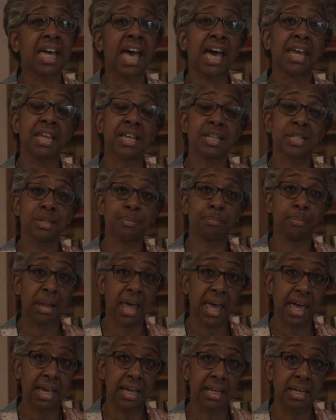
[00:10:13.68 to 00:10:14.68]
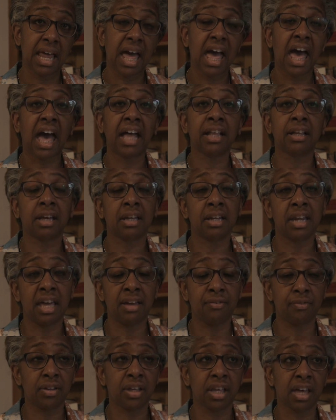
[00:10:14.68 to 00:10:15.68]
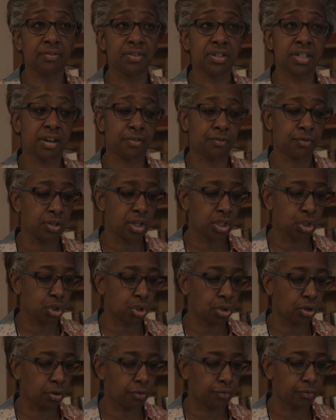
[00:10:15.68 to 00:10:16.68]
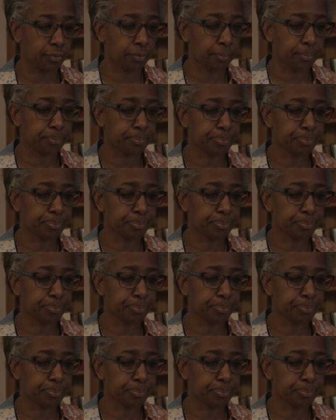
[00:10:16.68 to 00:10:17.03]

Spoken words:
can explain and can even give a definition of.